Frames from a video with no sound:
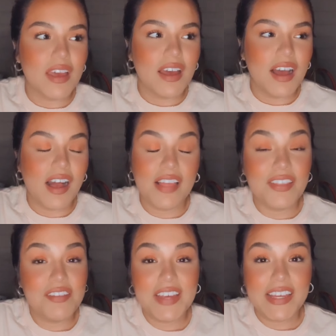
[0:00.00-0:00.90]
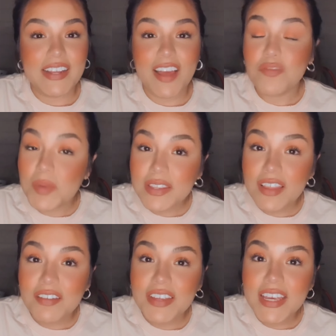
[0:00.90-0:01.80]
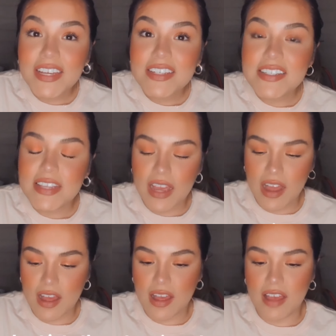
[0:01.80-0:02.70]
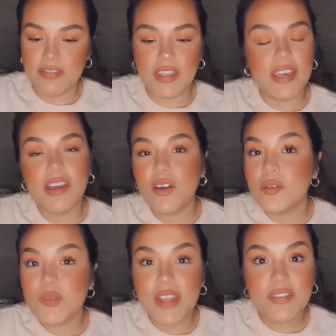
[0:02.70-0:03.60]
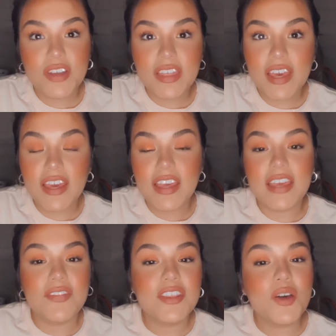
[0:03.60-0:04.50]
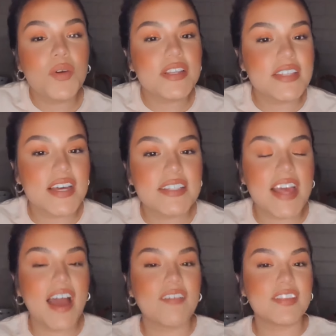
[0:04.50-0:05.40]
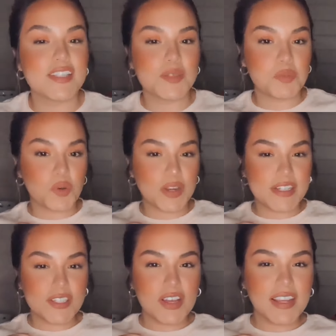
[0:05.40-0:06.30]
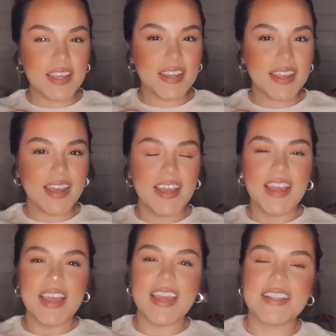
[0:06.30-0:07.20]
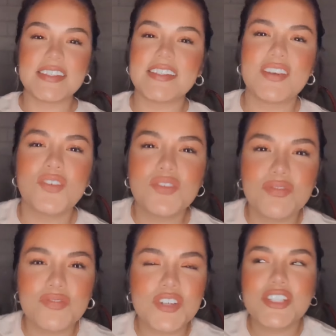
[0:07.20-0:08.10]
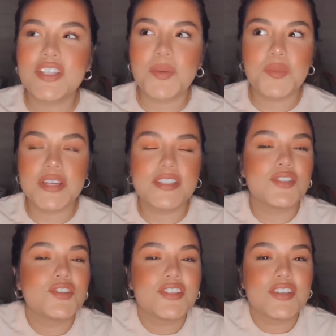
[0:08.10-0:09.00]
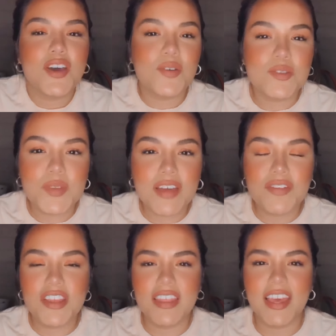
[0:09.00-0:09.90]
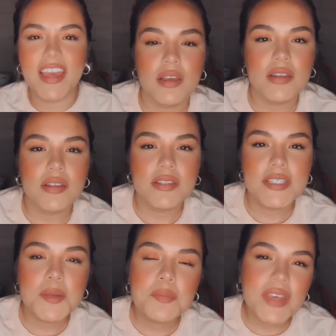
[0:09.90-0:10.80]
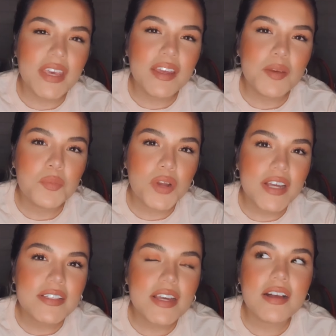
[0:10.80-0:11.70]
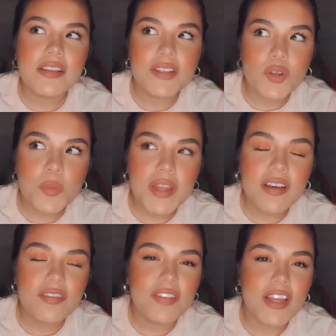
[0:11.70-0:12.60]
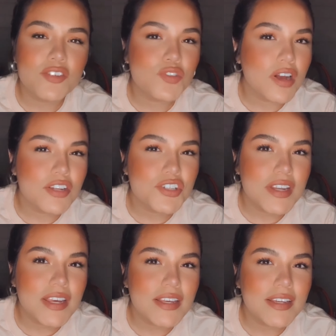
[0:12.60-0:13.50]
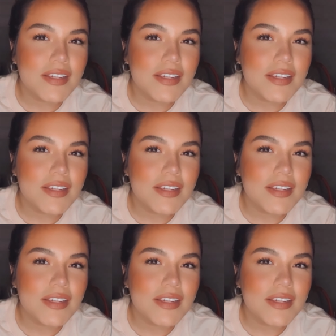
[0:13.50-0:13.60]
I love it. I've been loving it. I feel like it goes with everything. Even though it does have this print on it, it still for some reason just goes with everything. To me, it brings like a little bit of androgyny,